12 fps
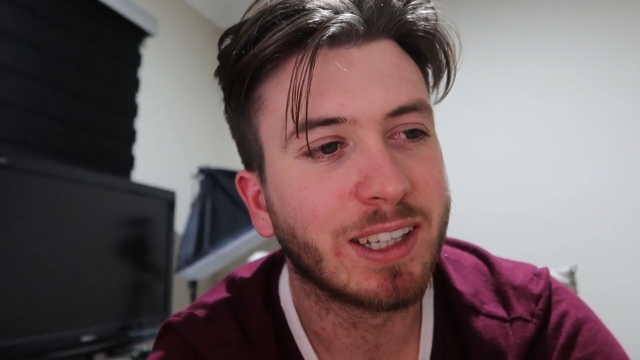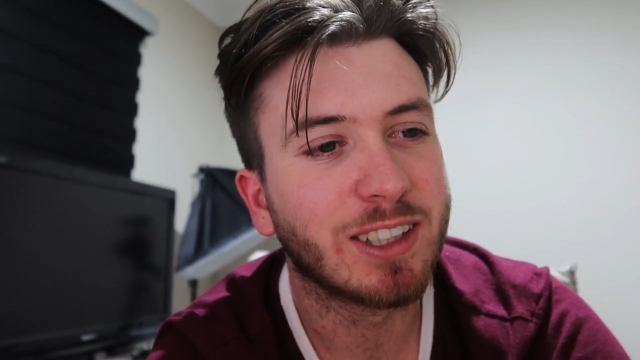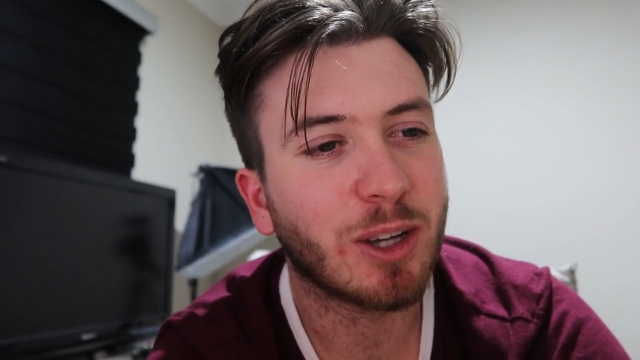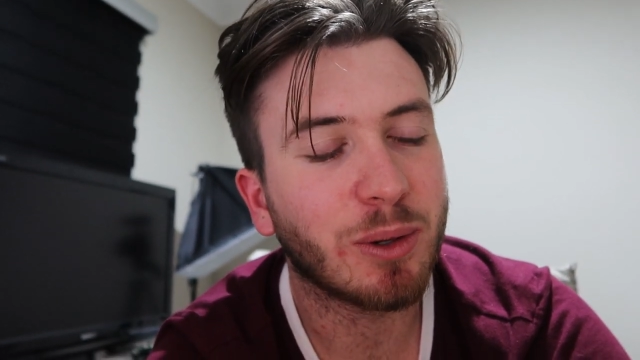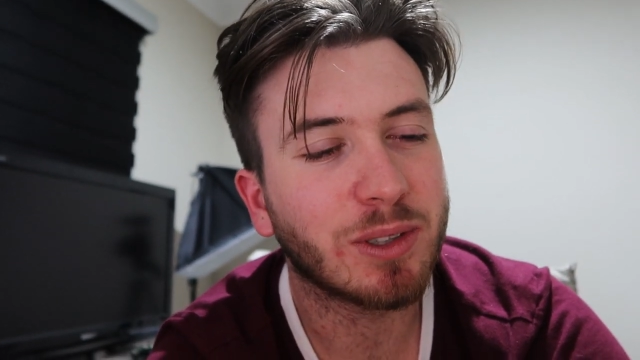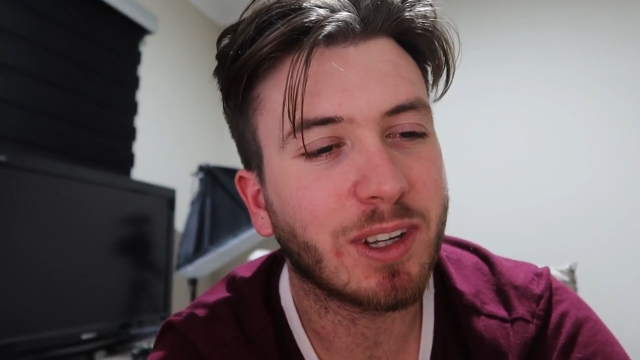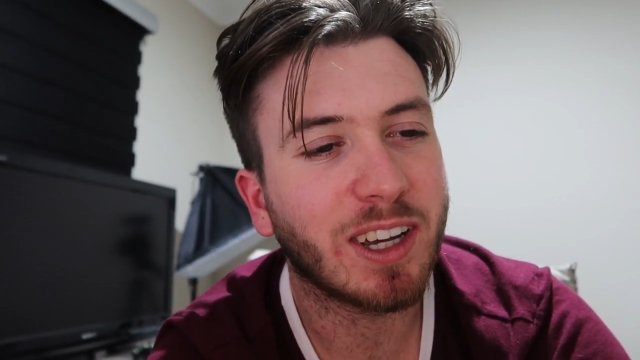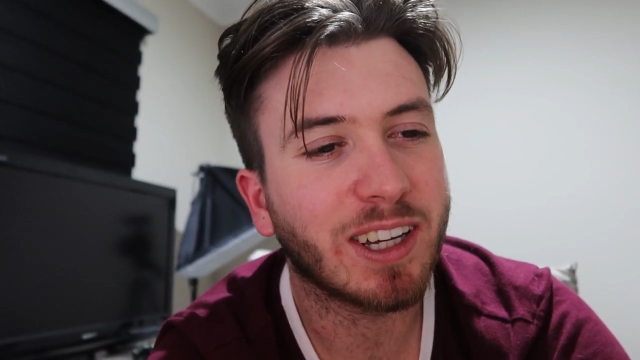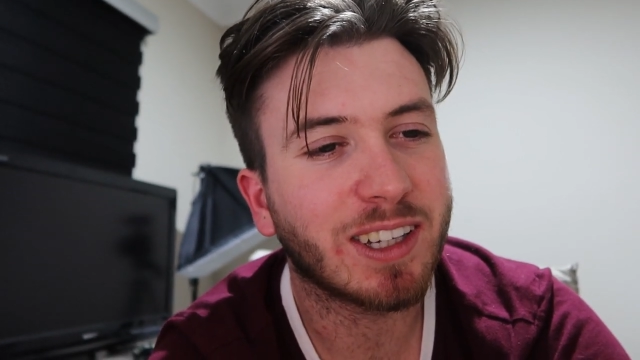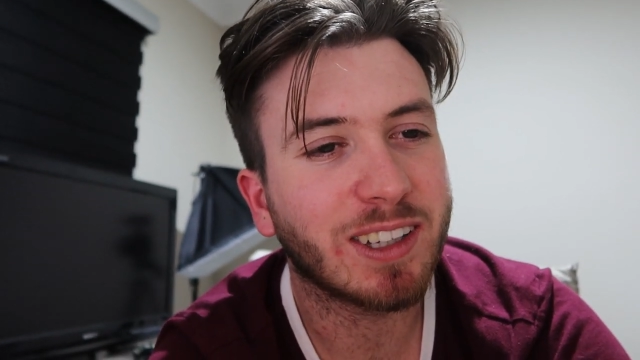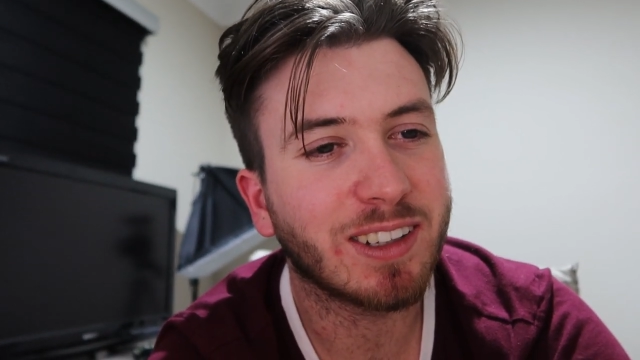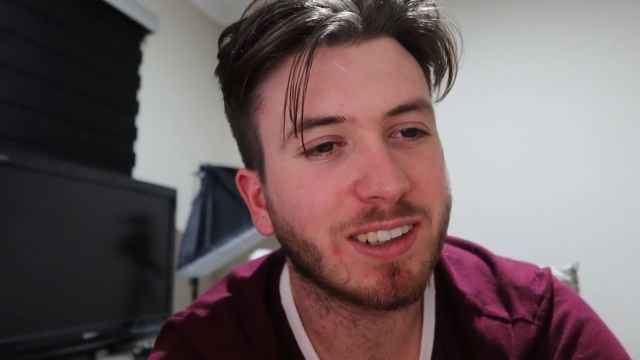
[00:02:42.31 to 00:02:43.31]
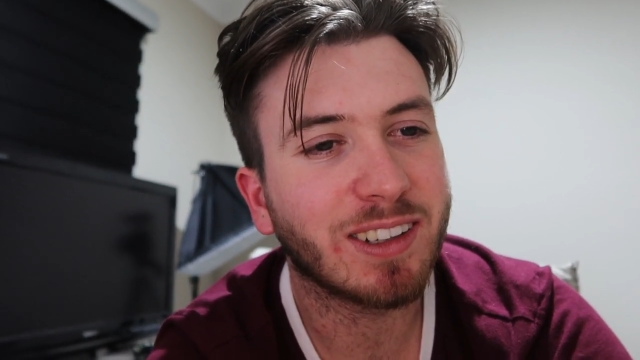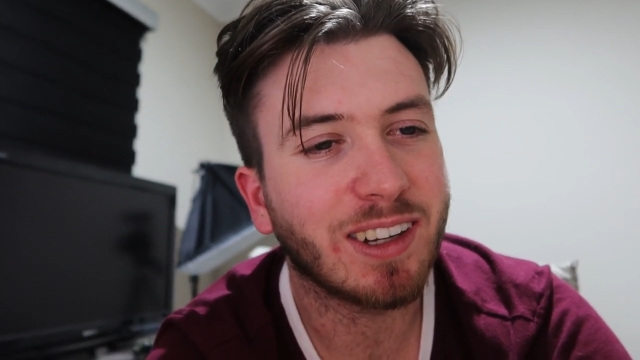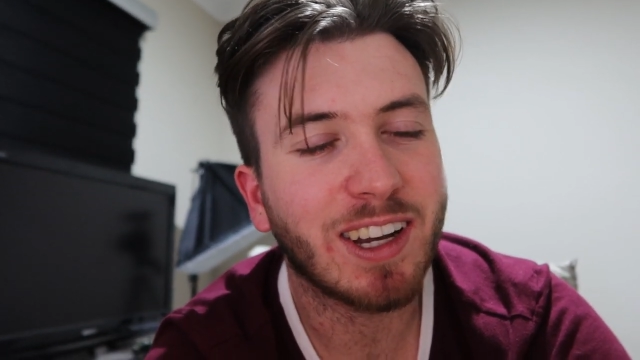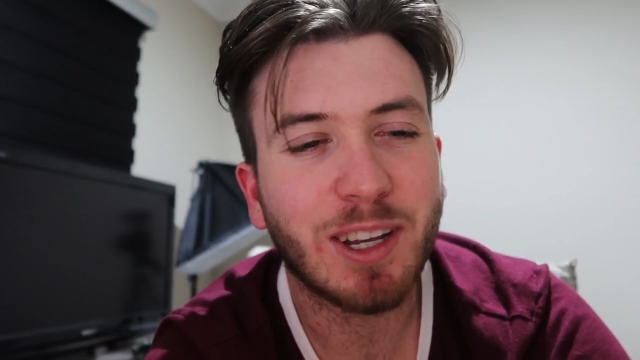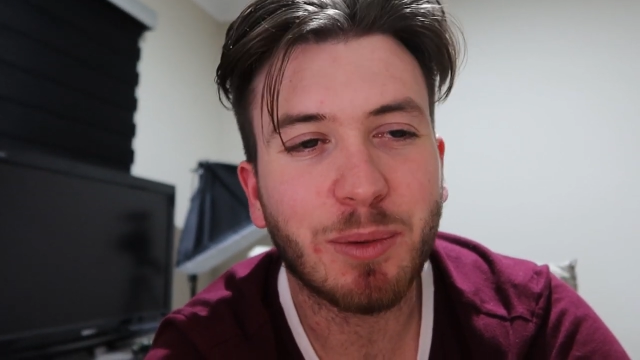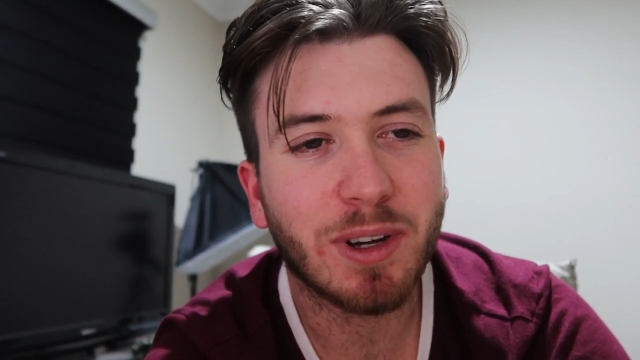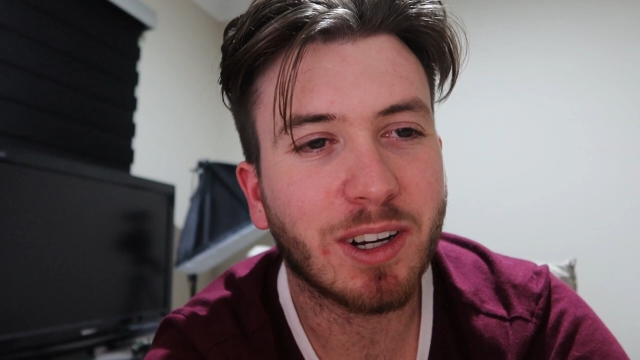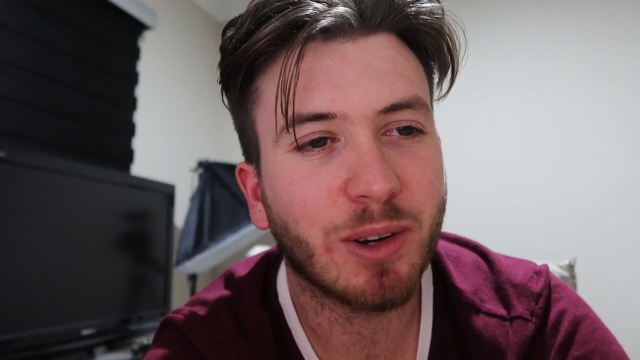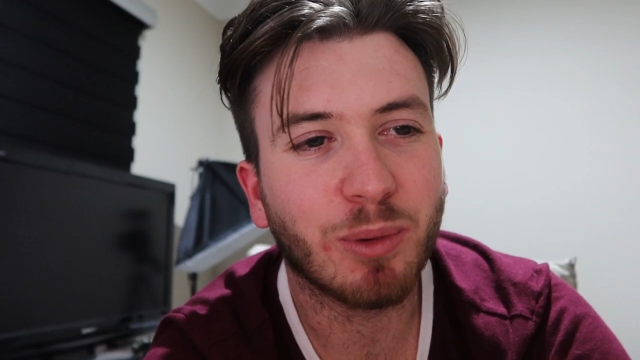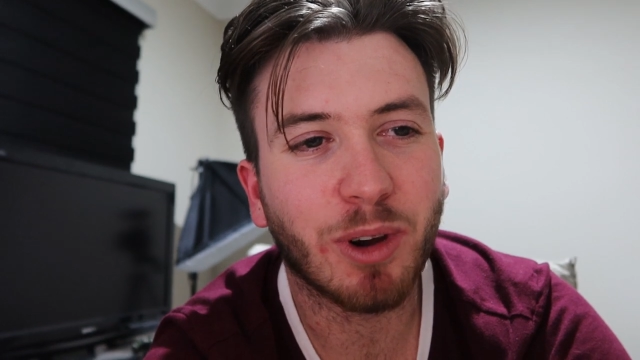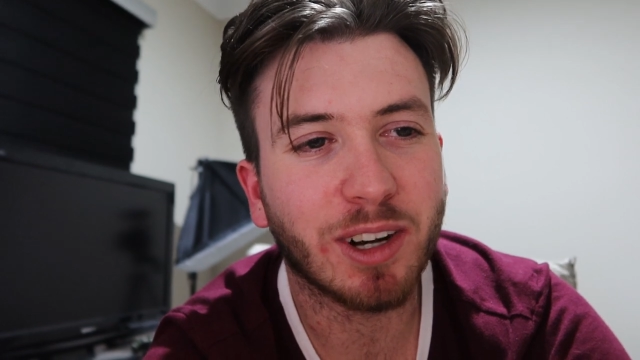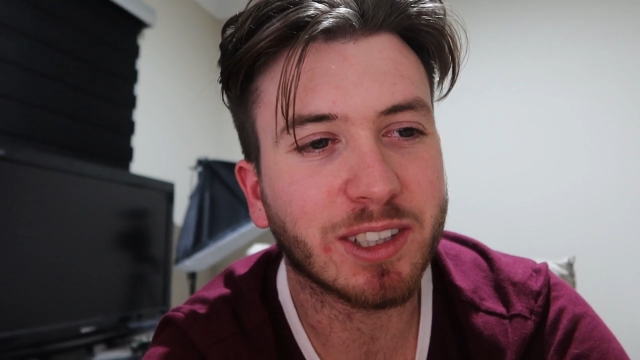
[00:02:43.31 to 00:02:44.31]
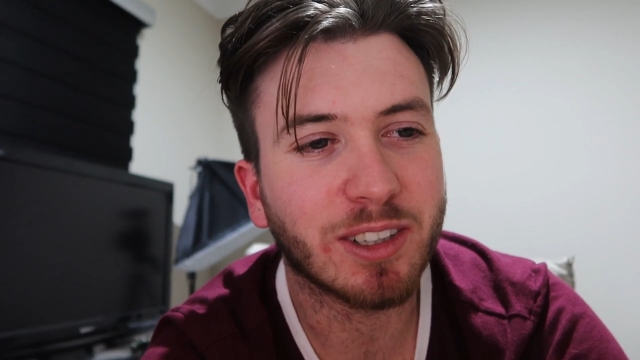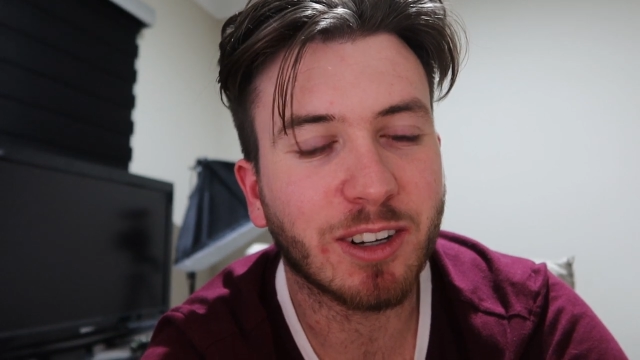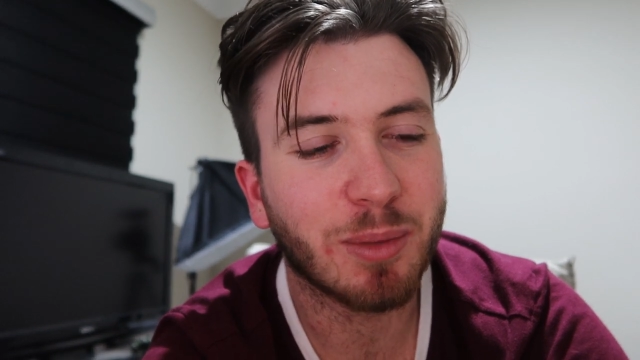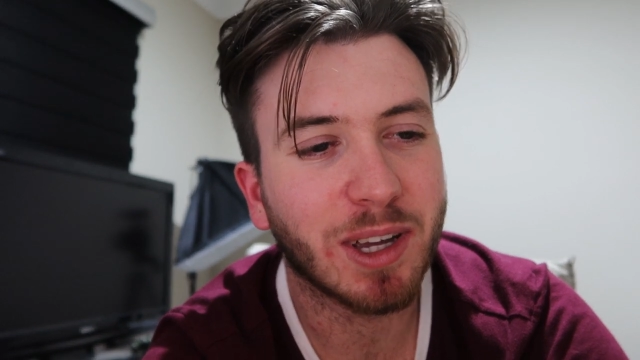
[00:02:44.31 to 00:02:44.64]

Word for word: So I was like, anyone could write a song